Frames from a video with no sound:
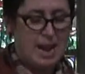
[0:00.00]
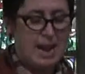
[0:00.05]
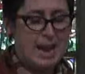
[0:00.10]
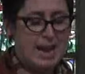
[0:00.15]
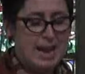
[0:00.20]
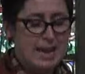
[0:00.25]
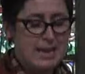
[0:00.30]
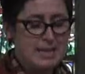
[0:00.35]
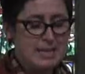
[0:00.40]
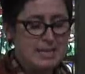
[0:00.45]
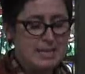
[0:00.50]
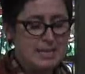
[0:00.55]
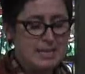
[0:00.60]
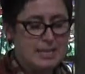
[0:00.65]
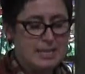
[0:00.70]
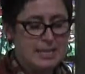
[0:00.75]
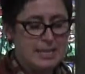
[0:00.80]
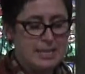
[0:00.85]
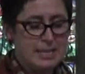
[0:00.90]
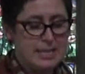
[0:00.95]
And
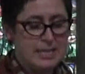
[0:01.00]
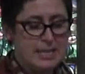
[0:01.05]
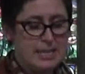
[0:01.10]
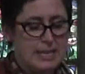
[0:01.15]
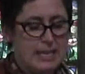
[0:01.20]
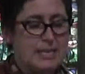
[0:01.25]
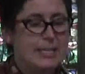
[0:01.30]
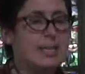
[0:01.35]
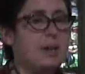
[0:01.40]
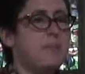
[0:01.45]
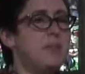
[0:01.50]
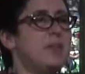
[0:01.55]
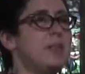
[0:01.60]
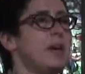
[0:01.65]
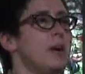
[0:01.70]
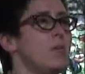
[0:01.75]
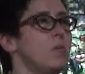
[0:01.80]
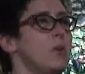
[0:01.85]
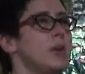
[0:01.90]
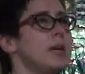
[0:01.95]
it's something
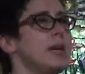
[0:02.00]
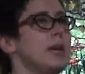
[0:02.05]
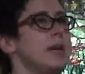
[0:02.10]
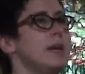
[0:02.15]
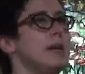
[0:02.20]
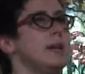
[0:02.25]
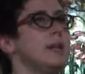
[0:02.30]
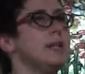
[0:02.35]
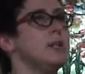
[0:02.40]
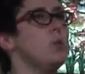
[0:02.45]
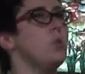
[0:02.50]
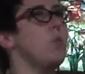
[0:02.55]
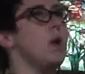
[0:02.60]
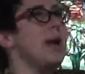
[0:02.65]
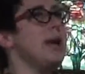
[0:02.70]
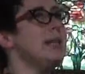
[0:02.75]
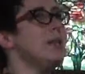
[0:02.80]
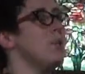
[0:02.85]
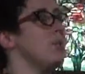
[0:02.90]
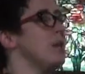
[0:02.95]
that it's a
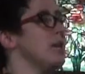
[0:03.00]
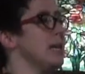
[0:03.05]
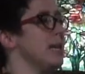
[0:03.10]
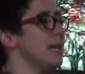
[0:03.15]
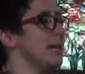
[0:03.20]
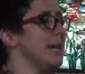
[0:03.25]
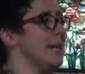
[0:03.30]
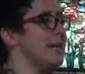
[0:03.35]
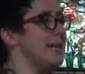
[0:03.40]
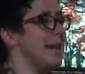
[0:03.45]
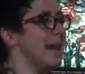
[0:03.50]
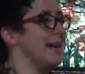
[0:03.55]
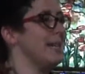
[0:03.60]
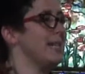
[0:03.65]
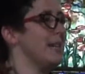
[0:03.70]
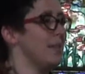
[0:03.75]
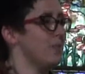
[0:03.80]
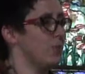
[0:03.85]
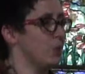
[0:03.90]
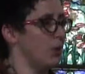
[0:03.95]
way that we can
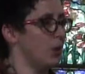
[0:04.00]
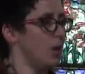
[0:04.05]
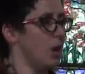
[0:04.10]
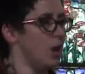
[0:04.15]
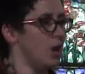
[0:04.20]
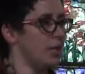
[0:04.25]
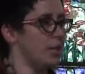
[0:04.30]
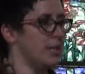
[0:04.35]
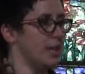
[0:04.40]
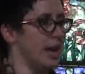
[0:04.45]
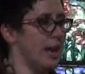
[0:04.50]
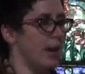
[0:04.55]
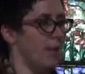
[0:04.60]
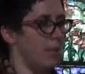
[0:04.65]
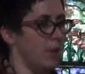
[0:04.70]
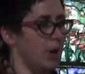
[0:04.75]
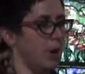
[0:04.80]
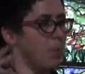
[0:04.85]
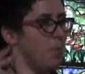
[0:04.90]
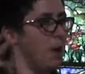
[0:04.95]
connect after a long day
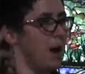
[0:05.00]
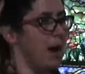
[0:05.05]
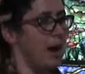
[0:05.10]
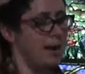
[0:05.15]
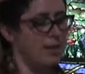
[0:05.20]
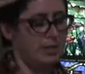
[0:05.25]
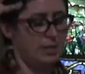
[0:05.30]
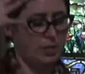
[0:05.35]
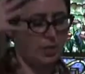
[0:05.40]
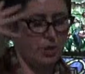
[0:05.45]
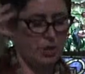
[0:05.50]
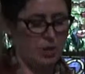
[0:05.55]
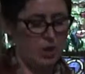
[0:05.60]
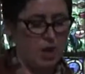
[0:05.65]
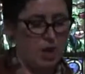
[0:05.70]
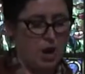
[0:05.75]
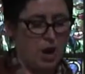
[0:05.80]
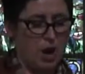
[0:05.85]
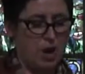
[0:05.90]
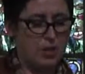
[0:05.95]
when our minds
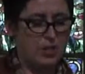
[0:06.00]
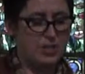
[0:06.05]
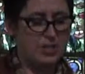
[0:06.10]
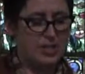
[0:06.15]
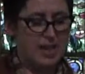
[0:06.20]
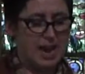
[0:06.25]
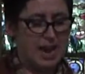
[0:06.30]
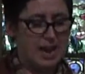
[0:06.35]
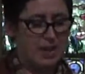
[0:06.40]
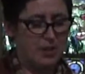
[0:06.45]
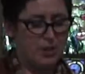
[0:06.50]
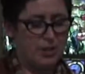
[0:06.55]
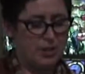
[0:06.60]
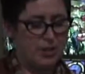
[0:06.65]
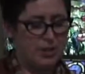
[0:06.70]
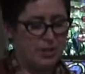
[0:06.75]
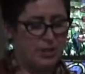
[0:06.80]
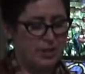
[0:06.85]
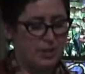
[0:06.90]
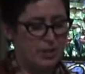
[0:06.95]
are
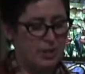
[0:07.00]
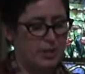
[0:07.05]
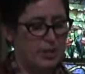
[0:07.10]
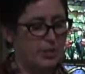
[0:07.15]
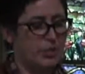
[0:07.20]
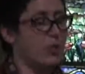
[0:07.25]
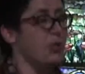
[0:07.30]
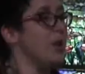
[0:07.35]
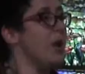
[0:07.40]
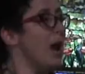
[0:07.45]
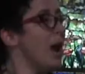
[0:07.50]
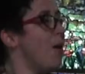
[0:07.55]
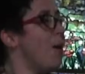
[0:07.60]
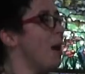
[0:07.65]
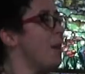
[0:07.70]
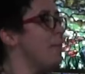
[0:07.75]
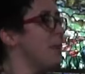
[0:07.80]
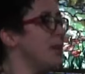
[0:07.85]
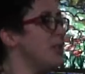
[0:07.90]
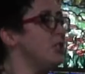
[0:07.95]
scattered. So now
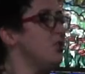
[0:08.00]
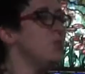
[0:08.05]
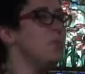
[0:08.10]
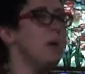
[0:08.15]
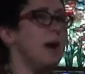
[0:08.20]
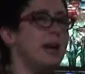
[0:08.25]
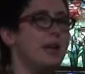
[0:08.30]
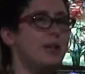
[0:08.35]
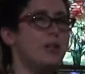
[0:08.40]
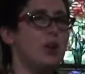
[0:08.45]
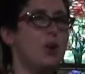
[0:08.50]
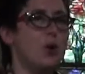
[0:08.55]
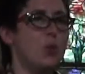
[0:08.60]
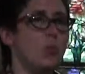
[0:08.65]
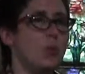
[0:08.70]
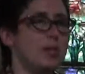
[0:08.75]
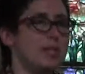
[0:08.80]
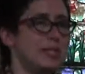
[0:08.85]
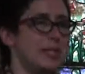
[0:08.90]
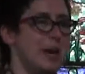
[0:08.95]
I bet you might
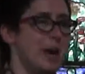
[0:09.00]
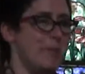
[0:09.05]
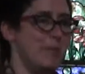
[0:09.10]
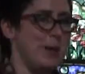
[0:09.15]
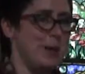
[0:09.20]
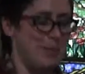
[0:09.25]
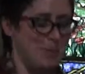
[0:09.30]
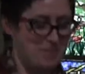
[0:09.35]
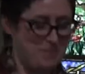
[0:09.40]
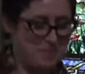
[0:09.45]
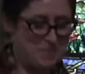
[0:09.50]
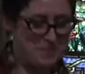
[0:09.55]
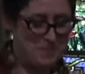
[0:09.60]
know what's coming.